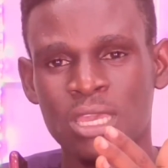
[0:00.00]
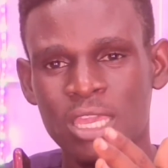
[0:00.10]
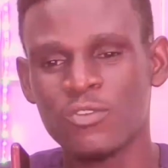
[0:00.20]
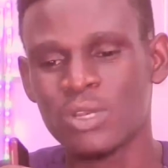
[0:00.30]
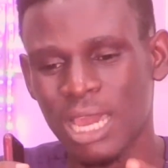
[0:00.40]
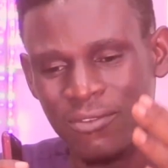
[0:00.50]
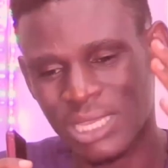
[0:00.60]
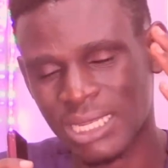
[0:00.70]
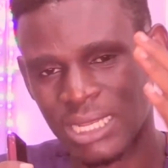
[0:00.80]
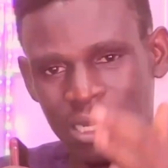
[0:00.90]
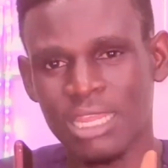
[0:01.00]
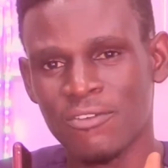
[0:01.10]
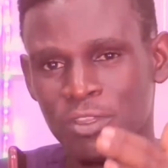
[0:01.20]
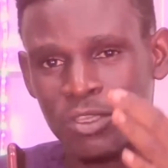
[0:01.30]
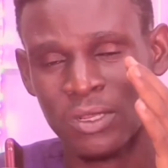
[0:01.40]
even after that
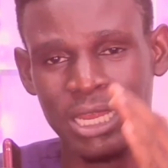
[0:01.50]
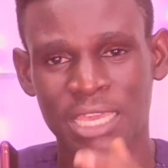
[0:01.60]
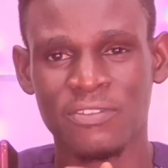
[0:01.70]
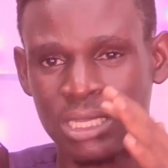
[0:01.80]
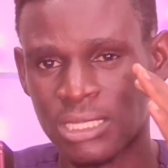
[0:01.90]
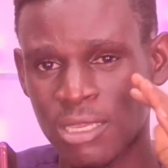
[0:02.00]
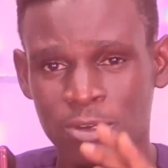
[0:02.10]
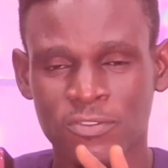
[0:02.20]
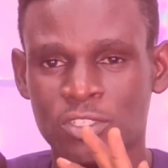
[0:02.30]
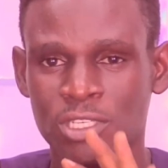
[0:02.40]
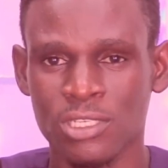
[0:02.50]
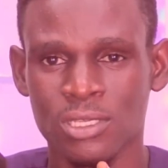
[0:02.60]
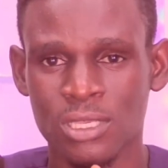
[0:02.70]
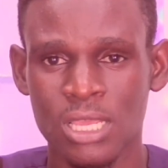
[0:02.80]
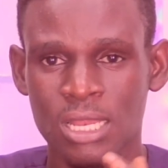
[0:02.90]
level in your life in the name of Jesus.